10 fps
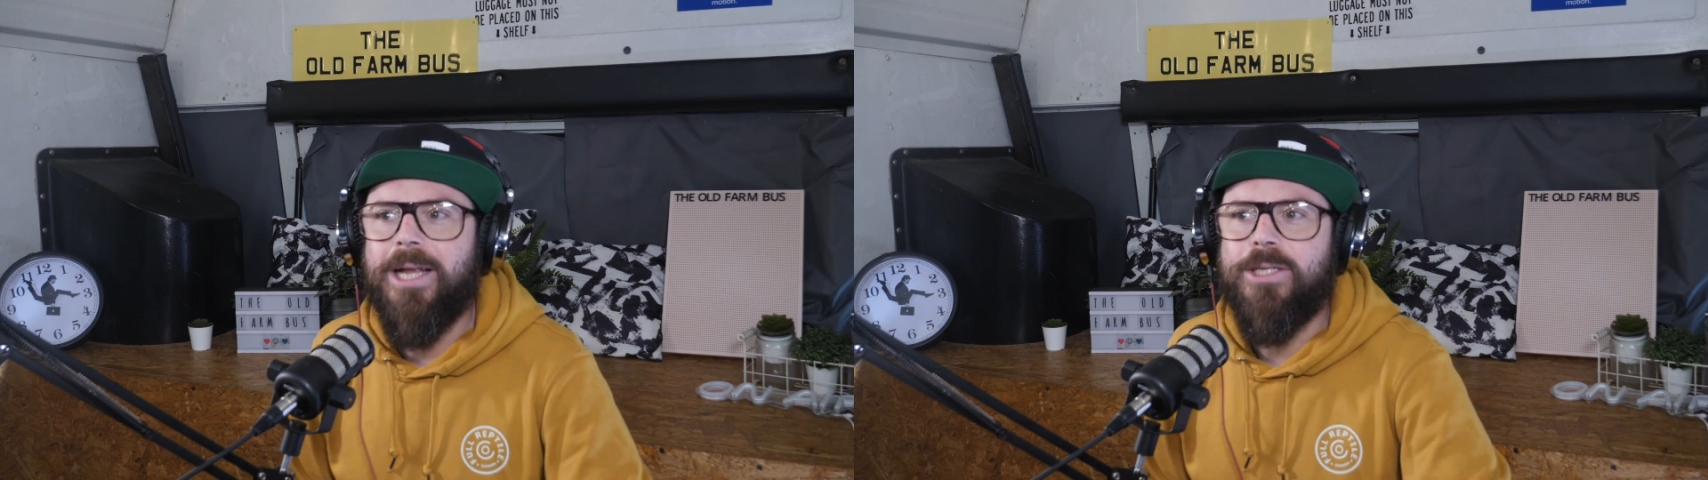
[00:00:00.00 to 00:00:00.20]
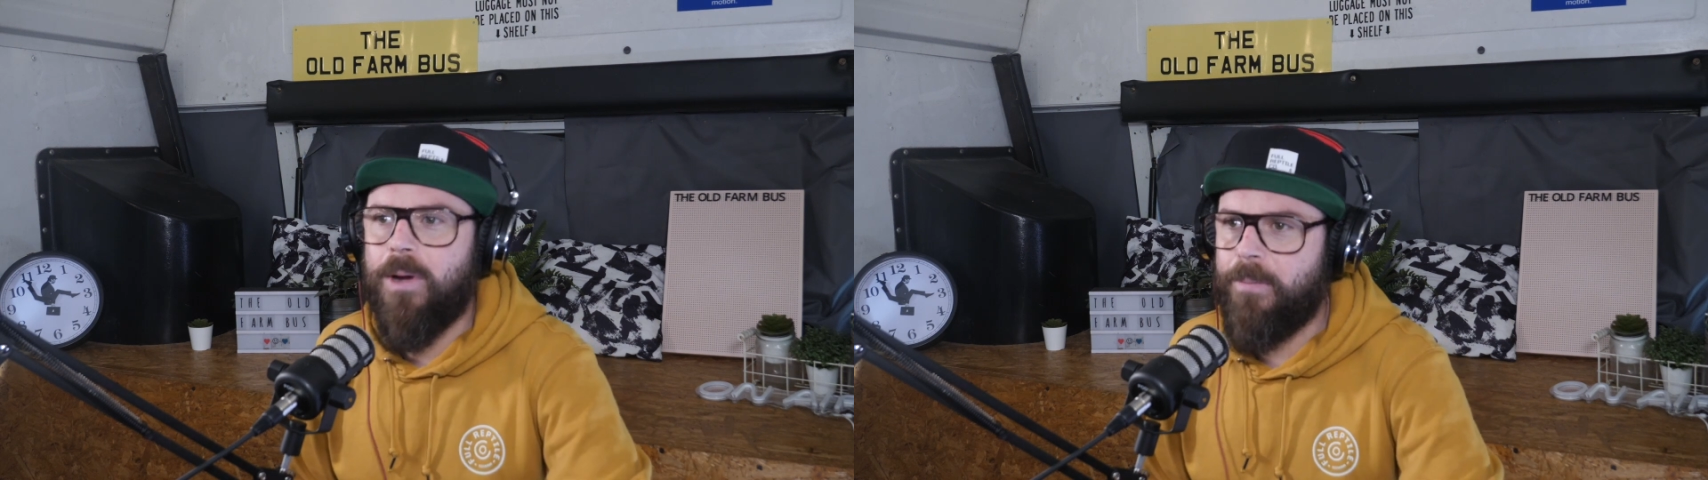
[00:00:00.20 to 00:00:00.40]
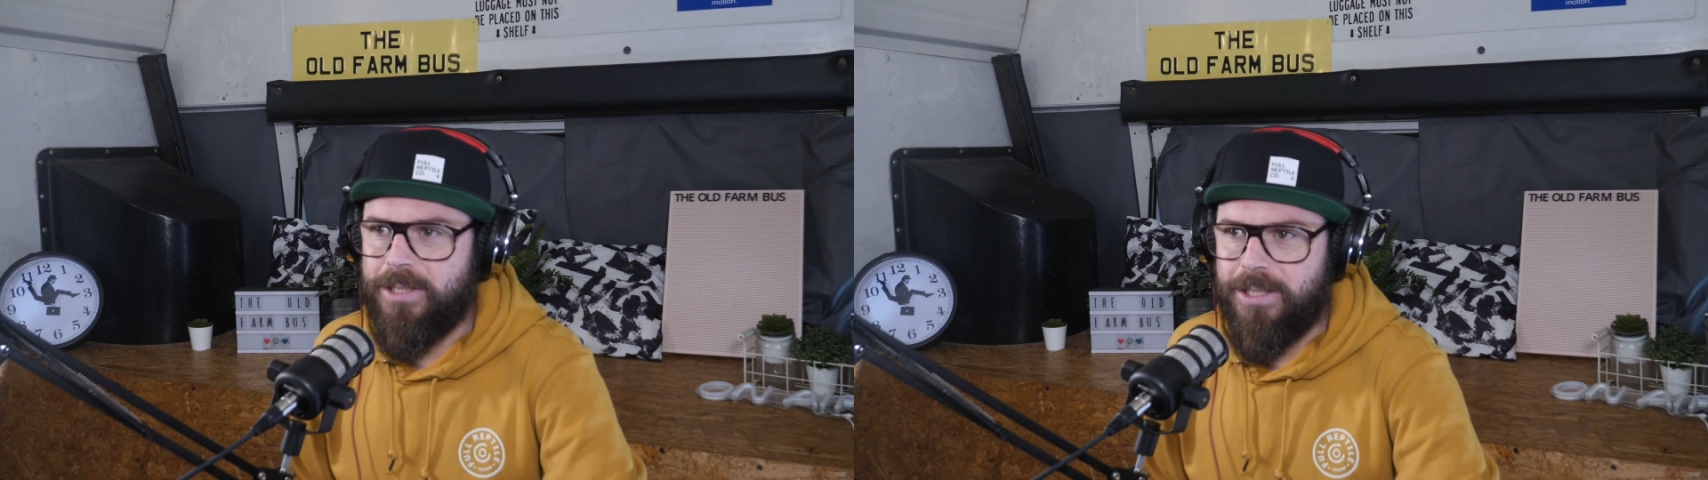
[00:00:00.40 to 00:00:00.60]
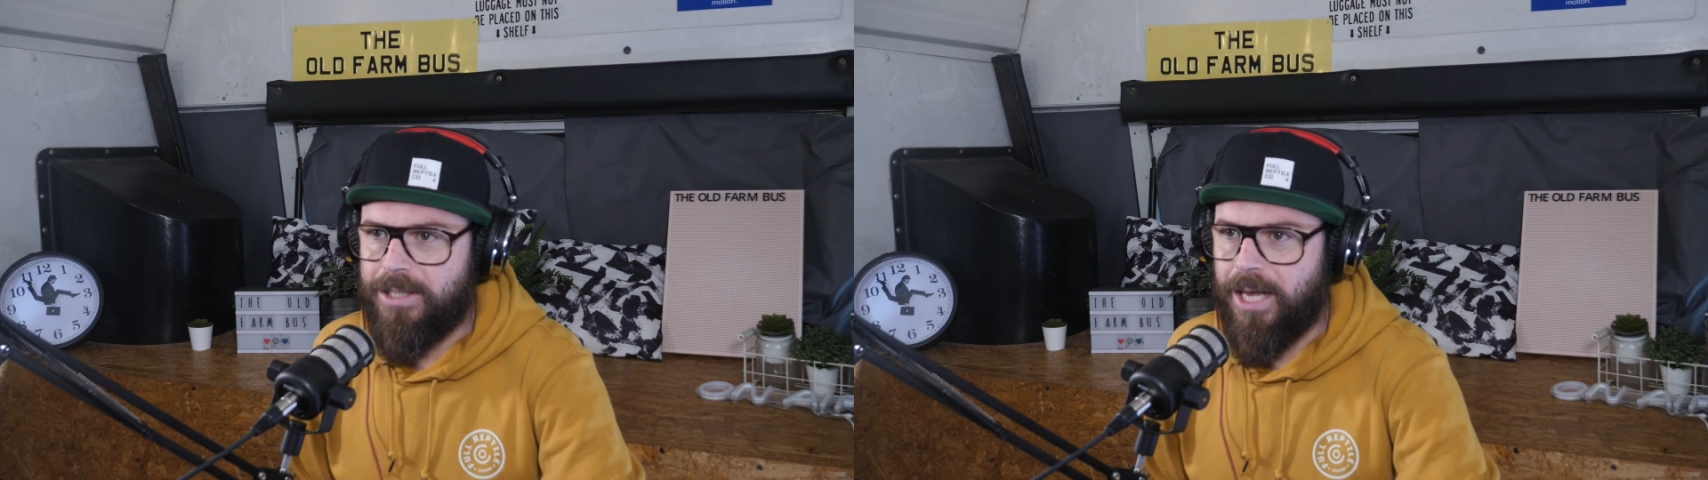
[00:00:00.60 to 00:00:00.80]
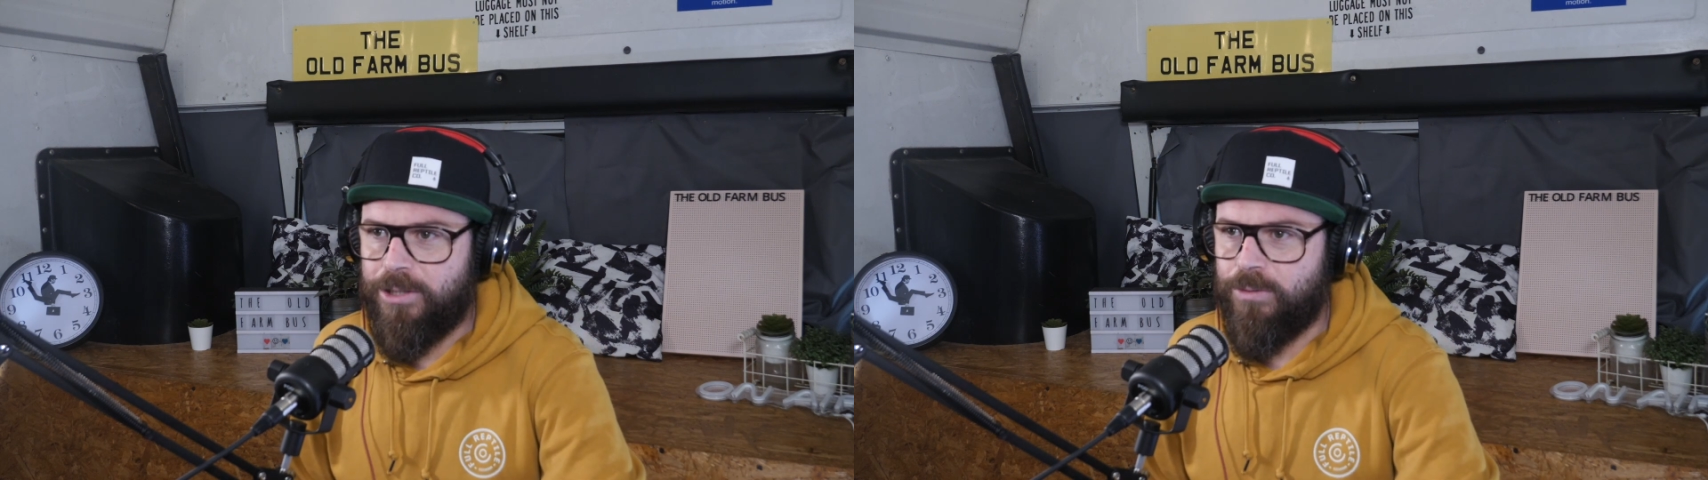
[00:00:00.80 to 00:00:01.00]
to wear business
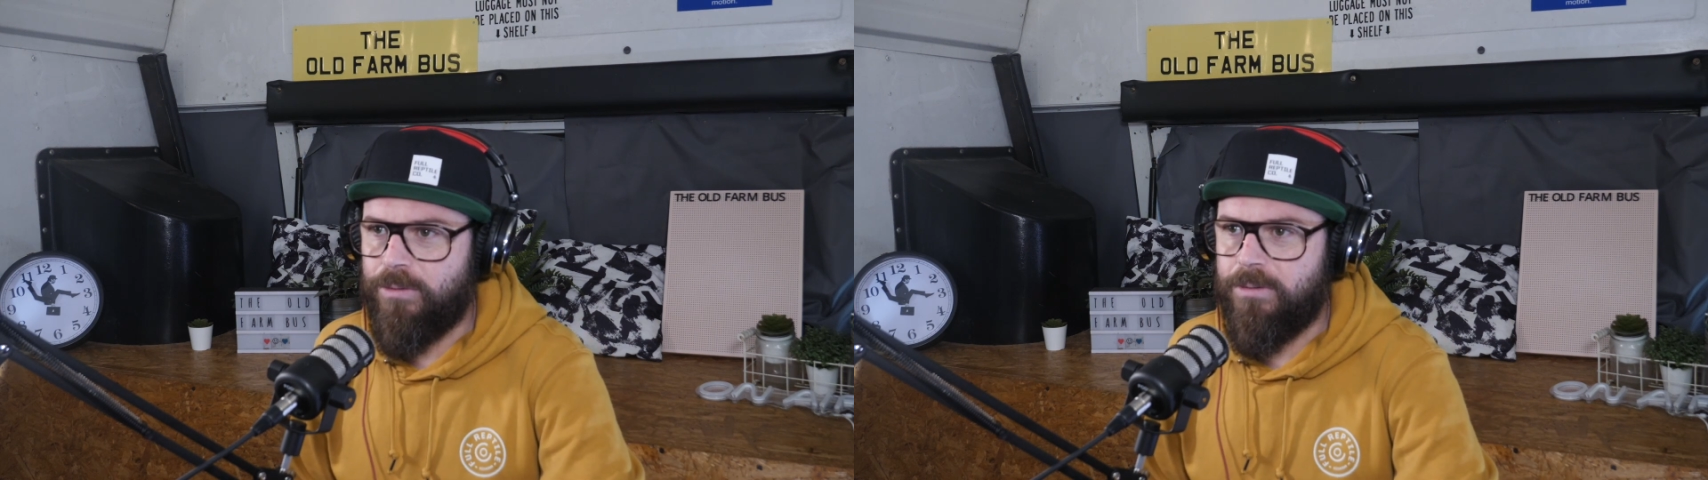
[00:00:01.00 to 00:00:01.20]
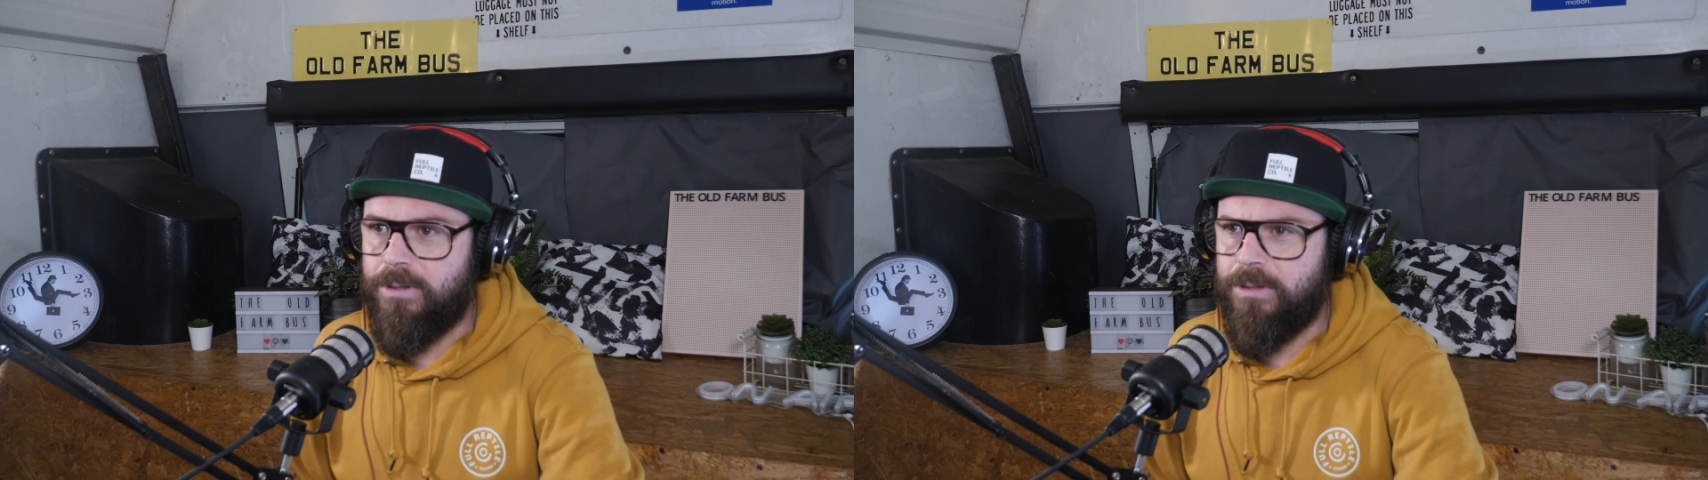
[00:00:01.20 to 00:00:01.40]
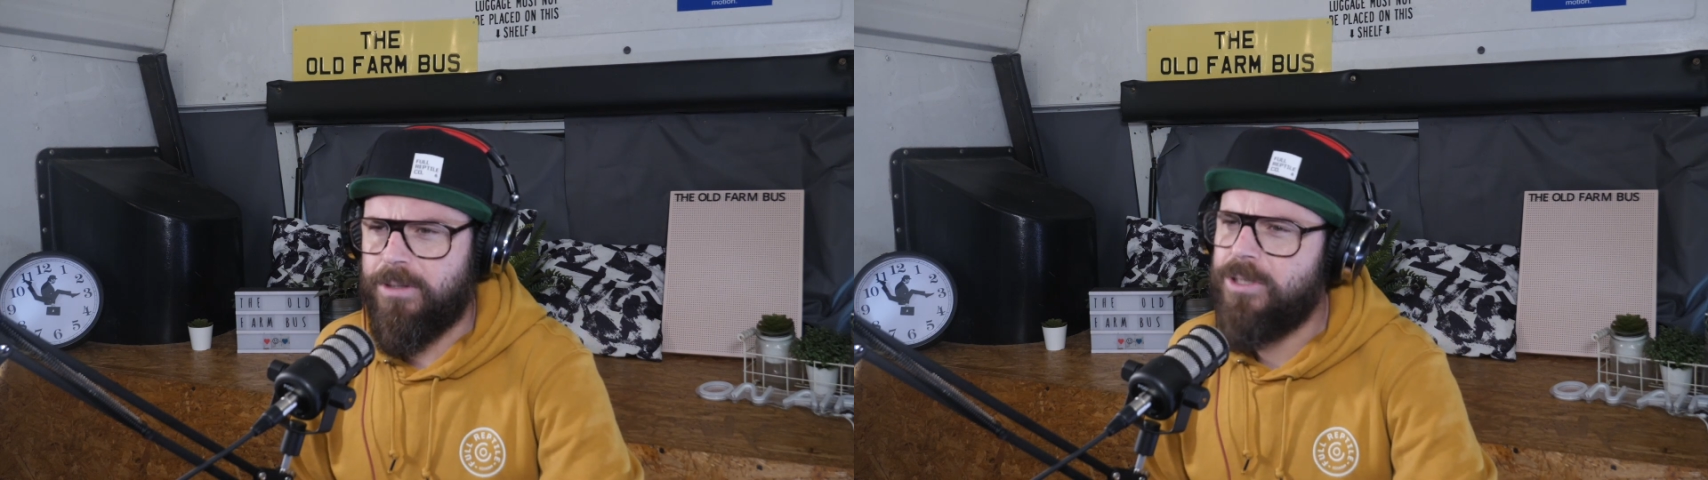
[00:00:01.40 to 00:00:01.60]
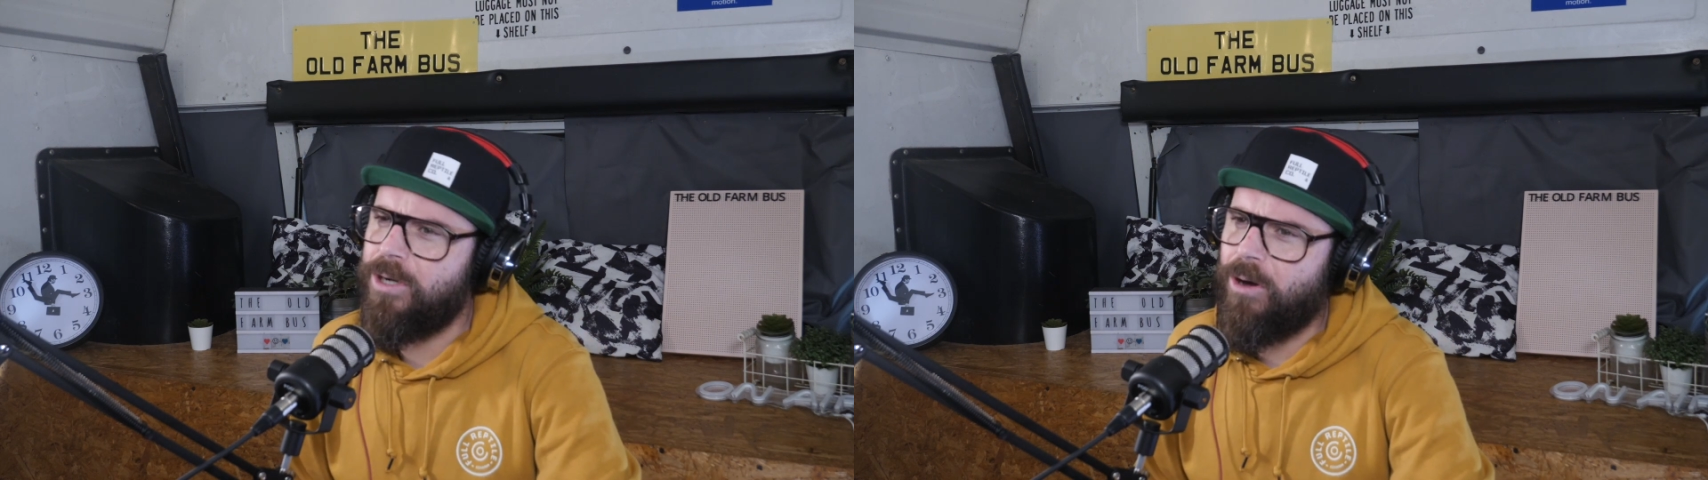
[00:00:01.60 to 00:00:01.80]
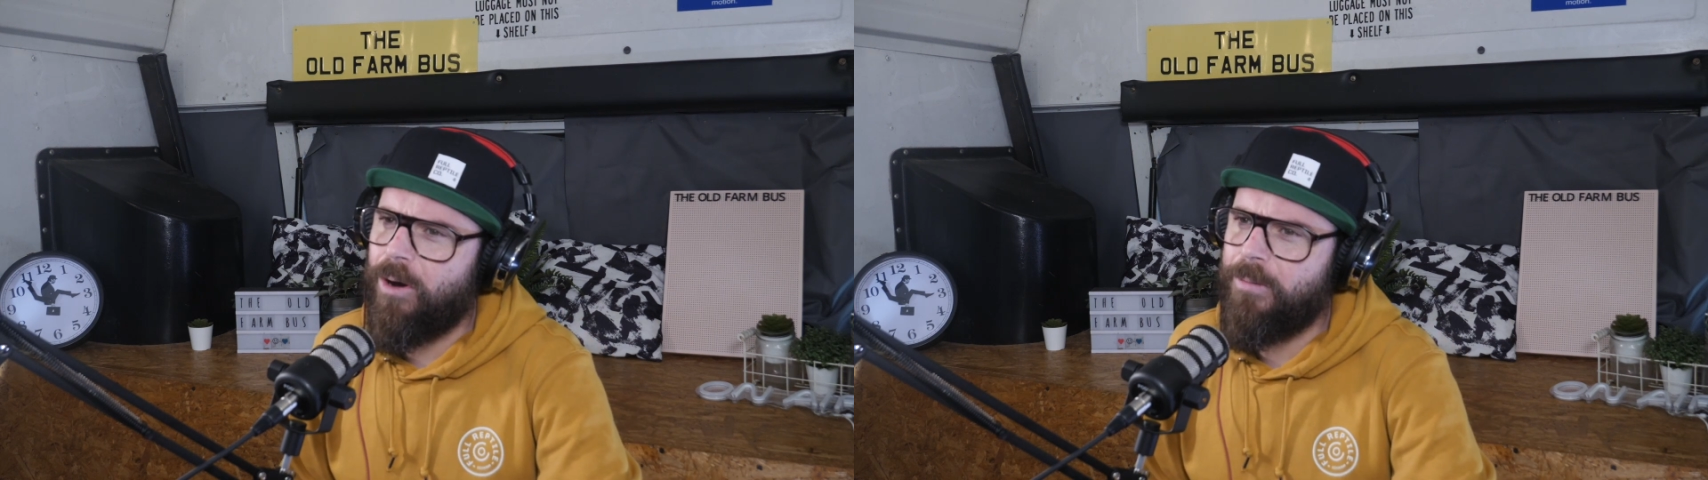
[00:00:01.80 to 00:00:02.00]
casual. Do you
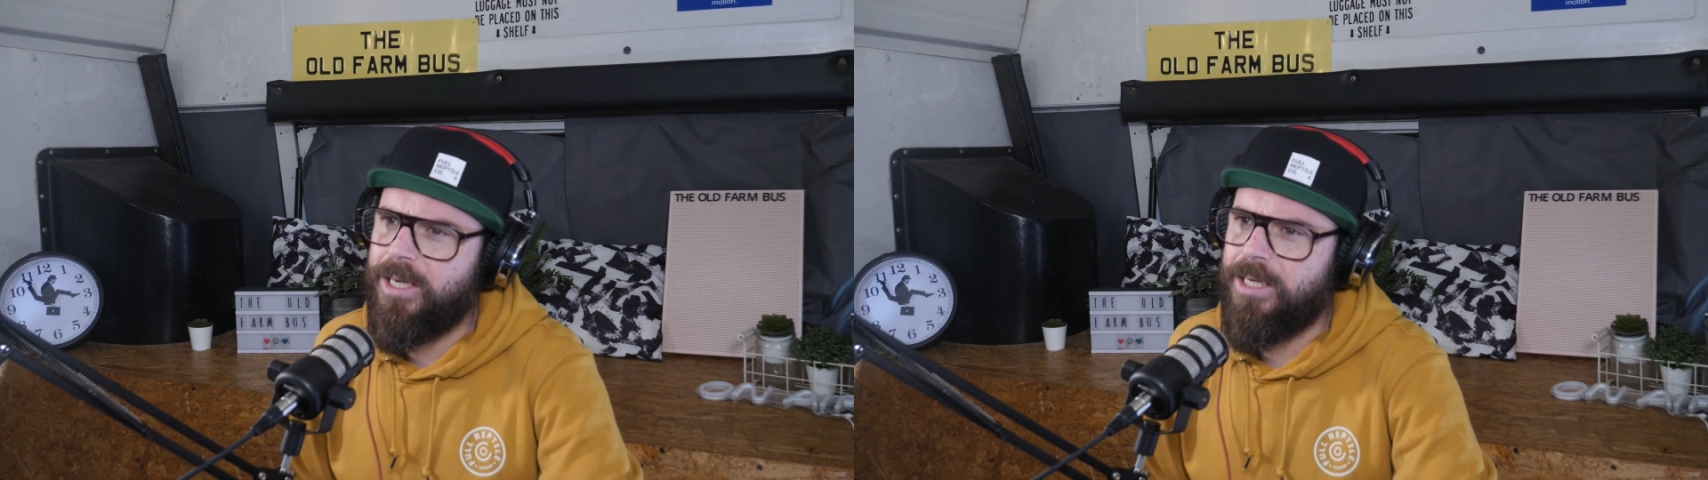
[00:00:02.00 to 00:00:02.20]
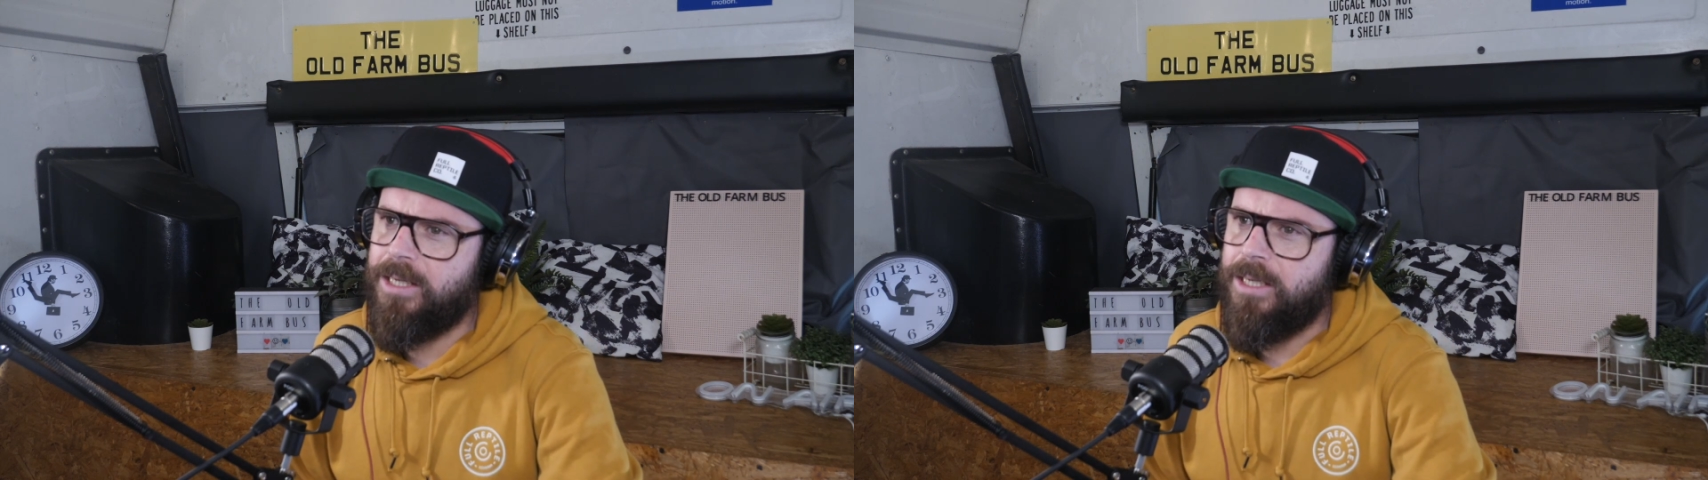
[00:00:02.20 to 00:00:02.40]
know what I mean?